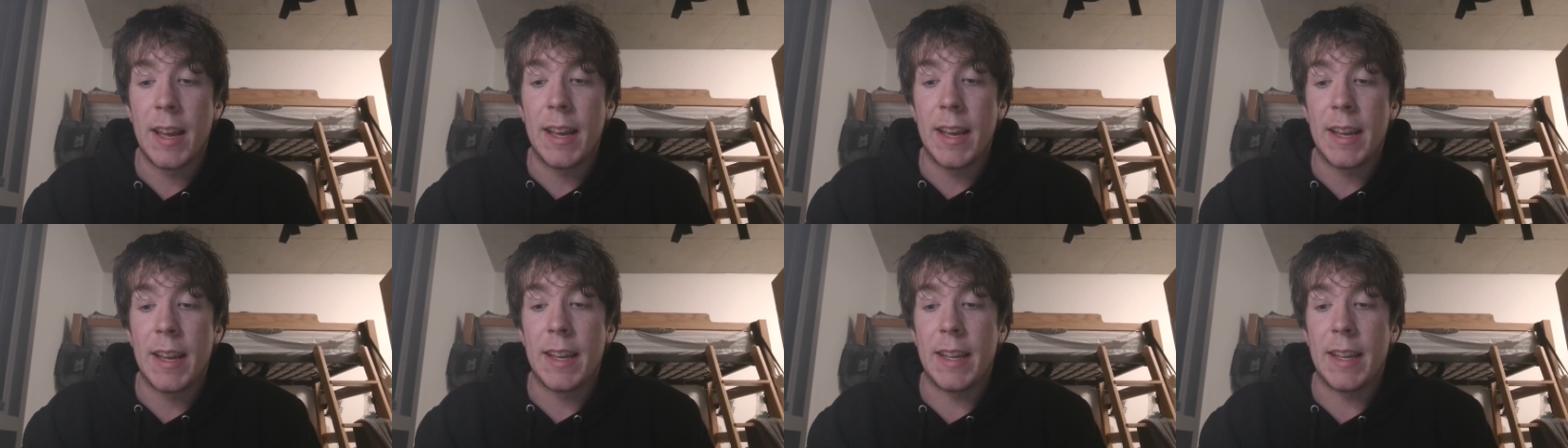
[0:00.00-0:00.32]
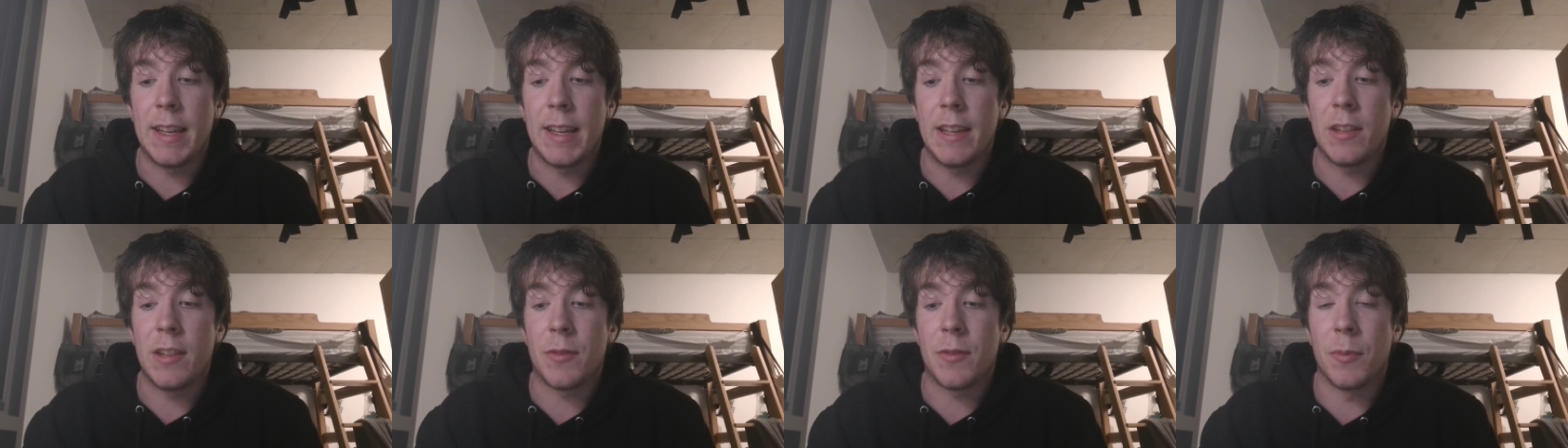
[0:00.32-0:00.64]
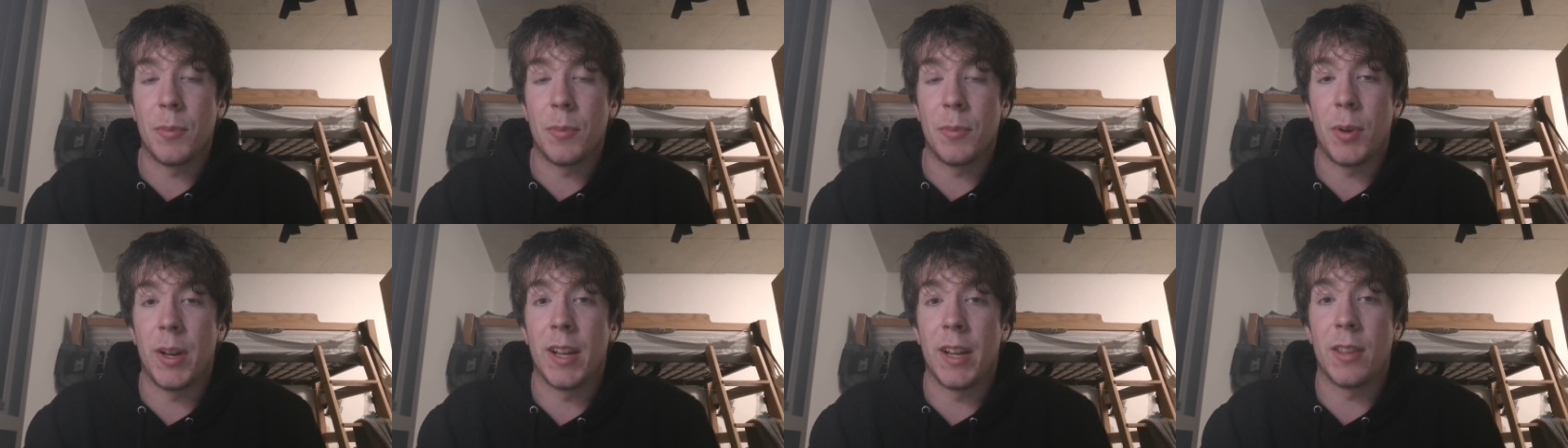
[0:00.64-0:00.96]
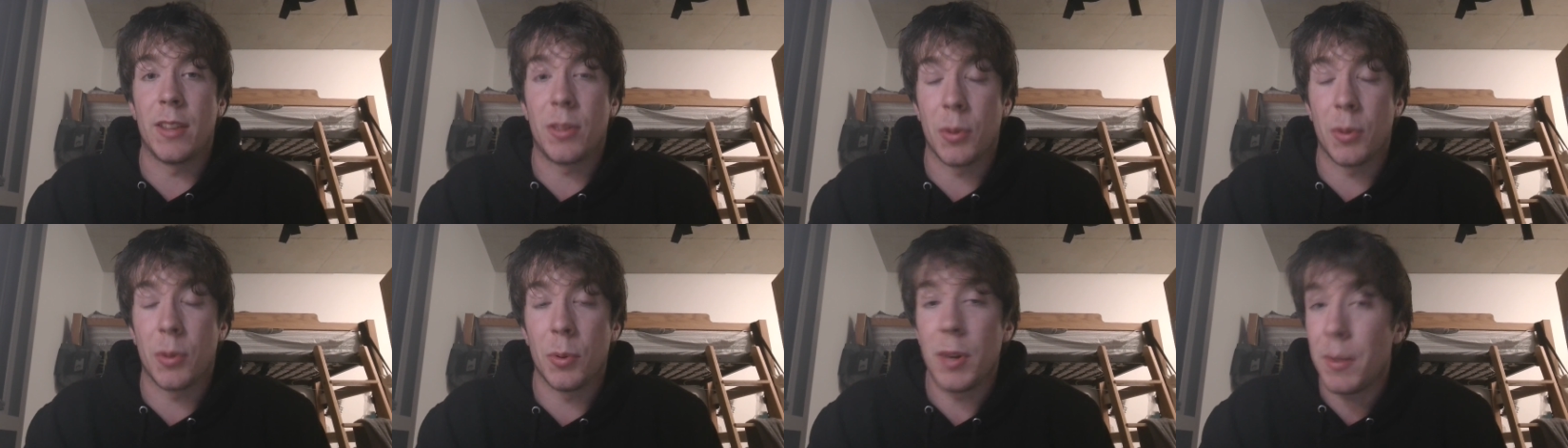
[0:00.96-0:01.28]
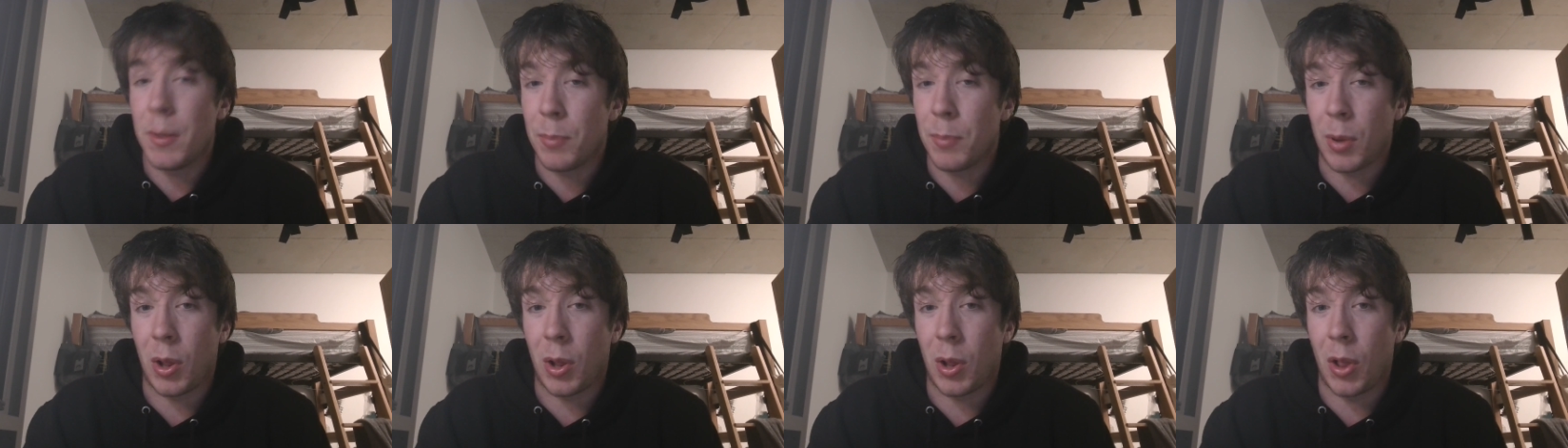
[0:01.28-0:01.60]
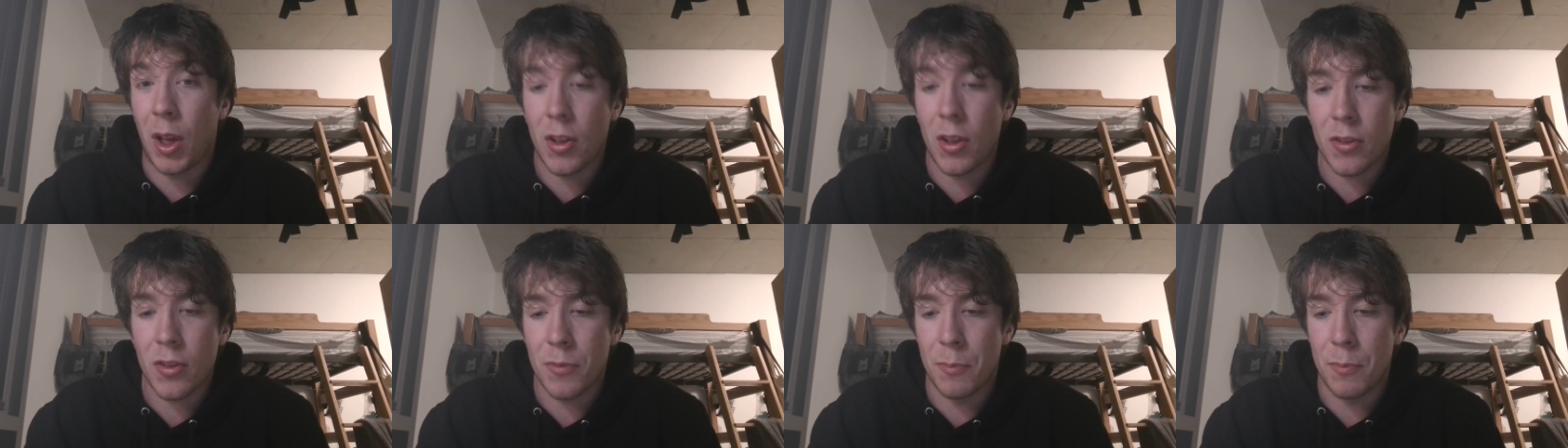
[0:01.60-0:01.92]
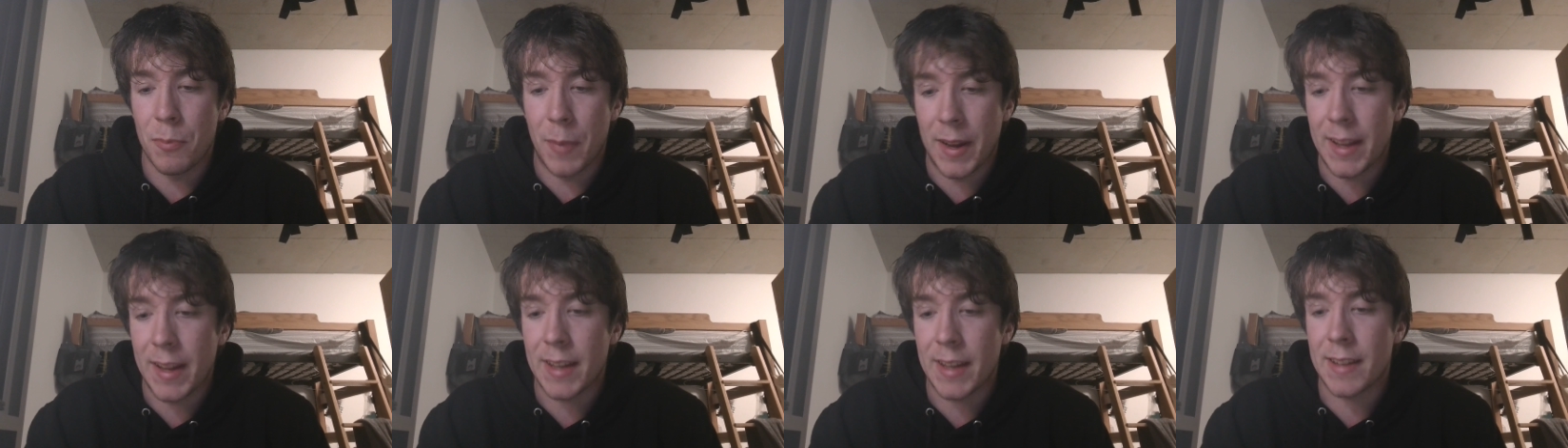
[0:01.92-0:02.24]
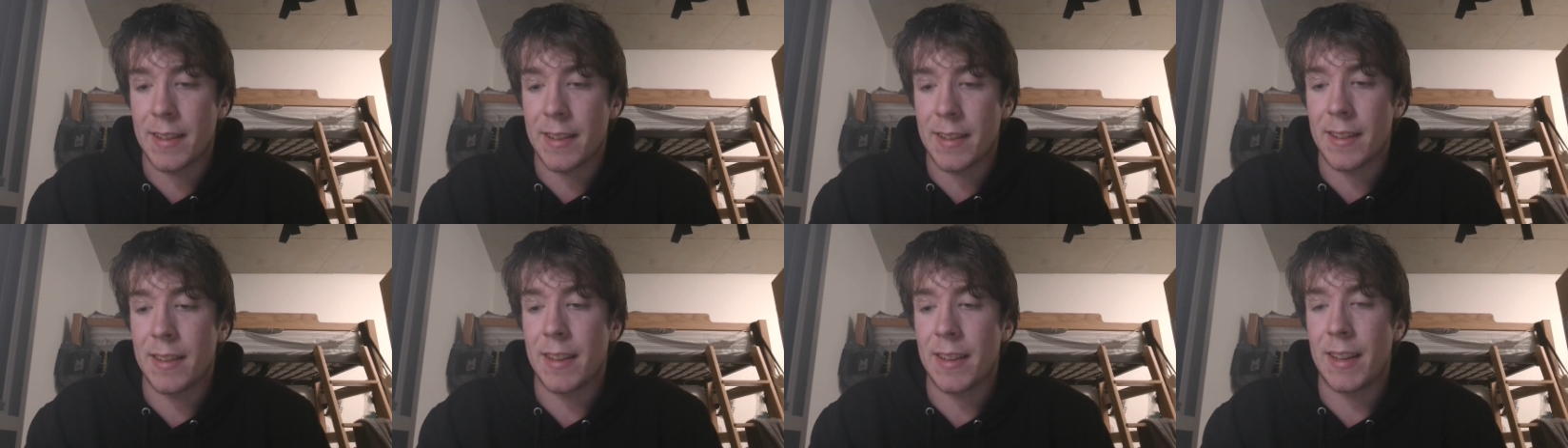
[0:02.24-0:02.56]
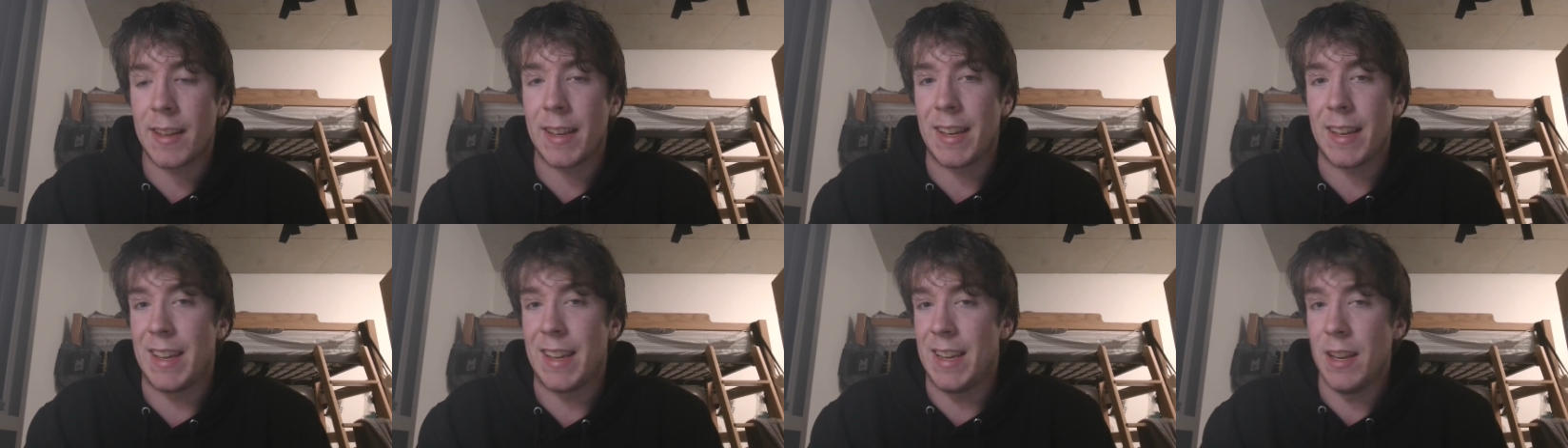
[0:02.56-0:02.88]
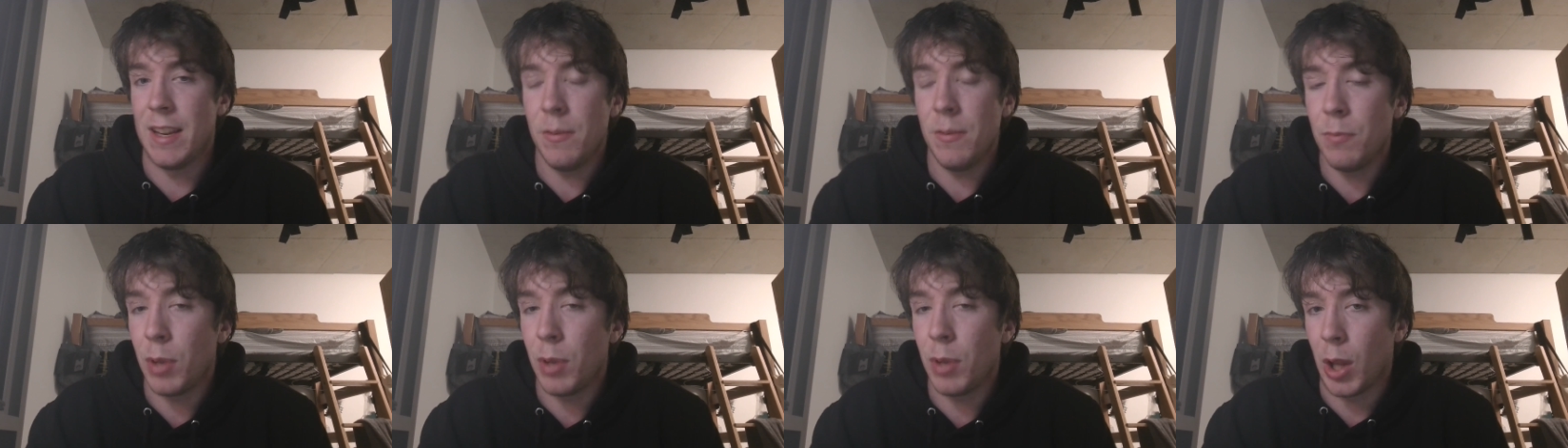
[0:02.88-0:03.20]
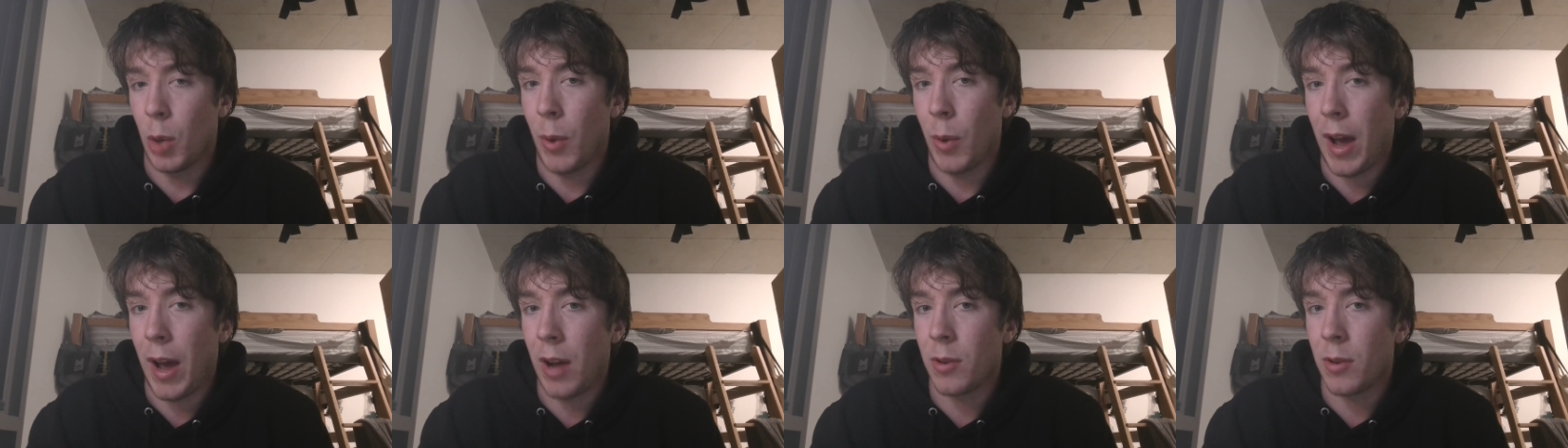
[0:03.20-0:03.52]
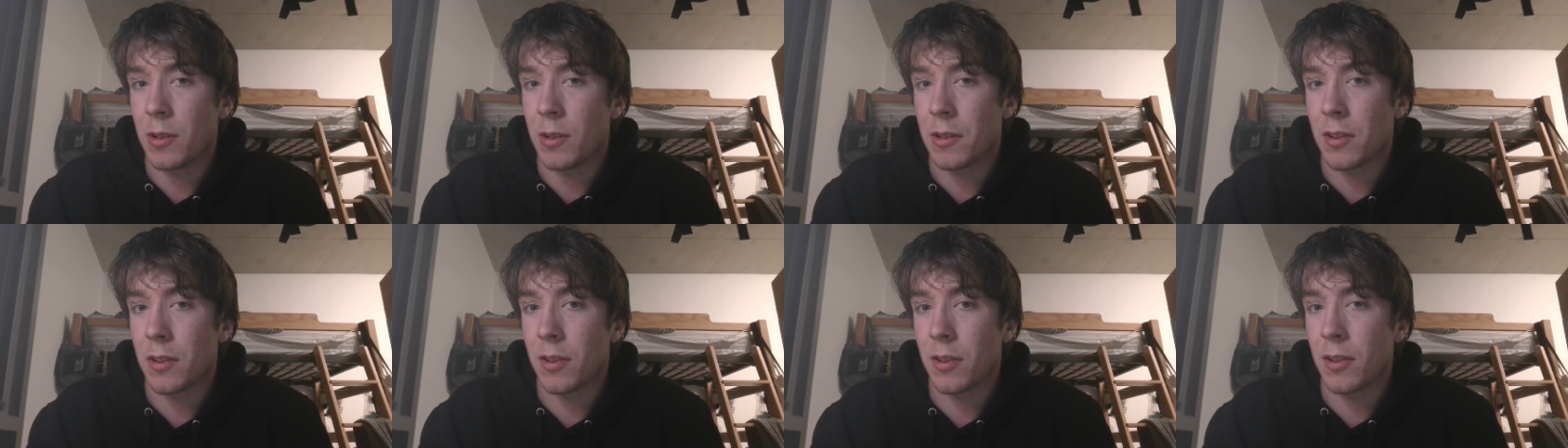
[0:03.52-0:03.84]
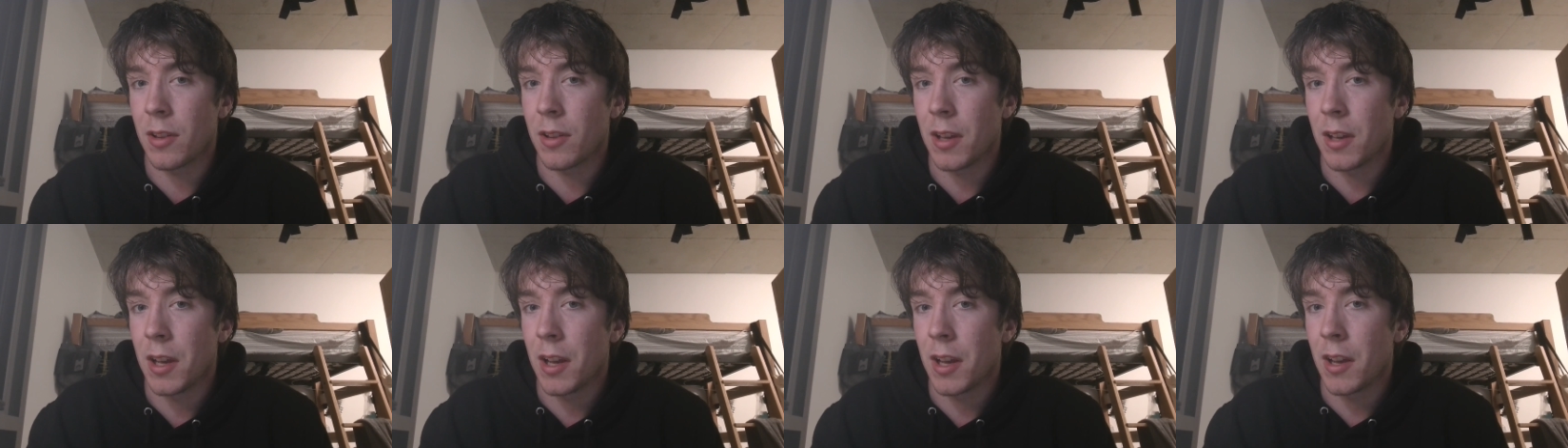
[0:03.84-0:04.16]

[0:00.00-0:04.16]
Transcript: he's been playing 30 plus minutes in blowouts.